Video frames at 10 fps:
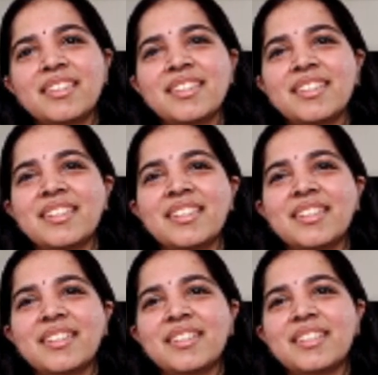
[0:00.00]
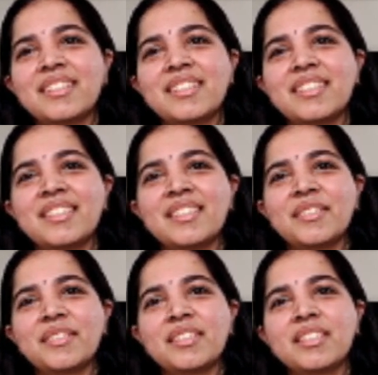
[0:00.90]

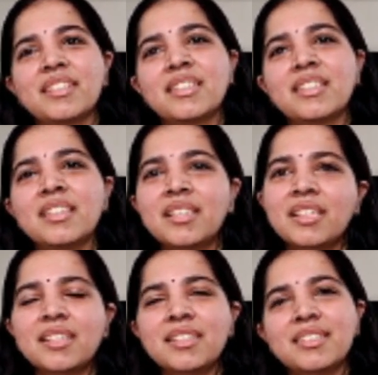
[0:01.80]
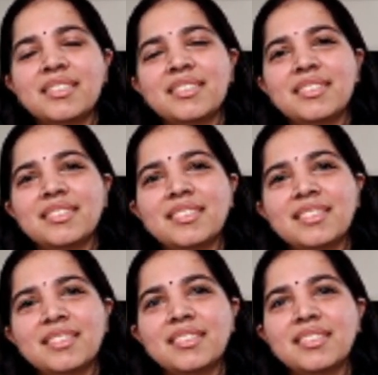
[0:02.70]

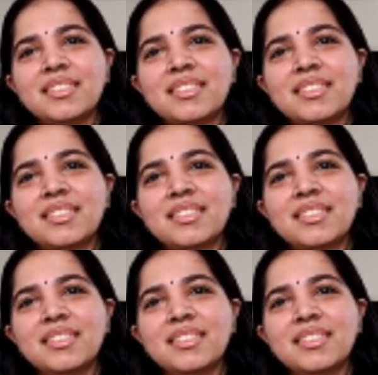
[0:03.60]
(not speaking)